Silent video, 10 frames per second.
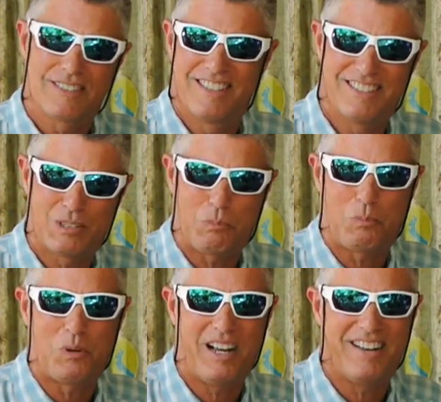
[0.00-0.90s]

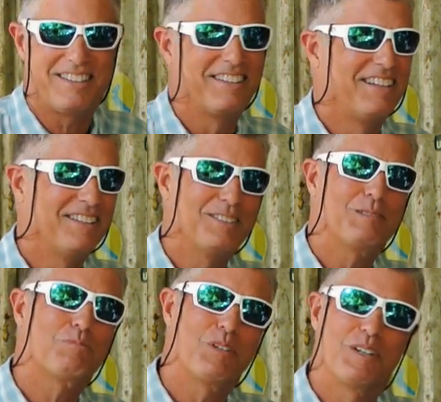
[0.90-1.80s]
of
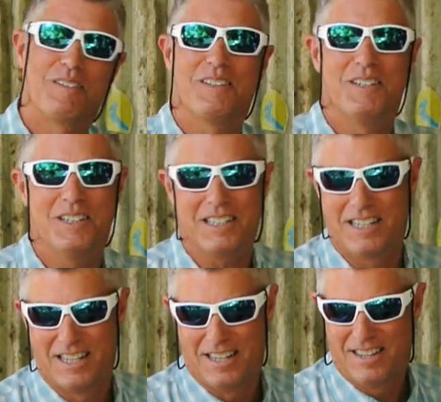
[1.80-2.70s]
the hook,
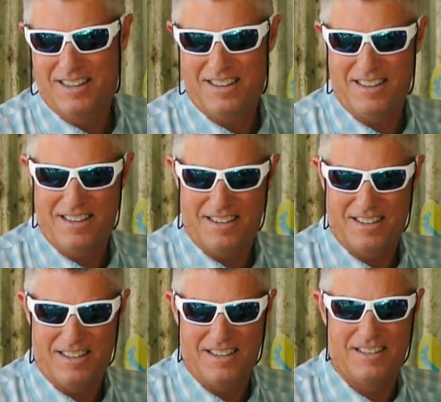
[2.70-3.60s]
and
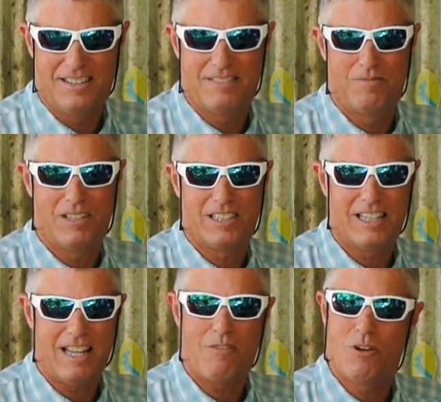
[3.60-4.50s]

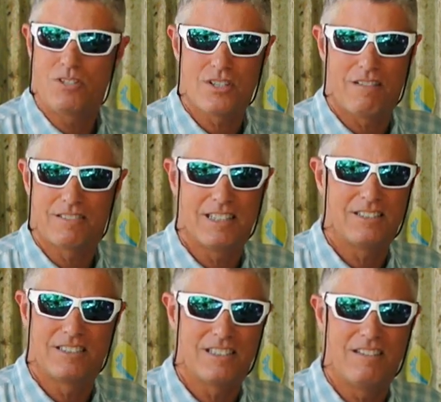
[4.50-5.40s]
getting that rust off, because
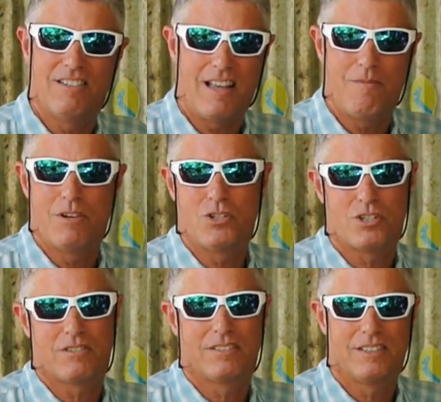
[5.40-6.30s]
that just, even that much,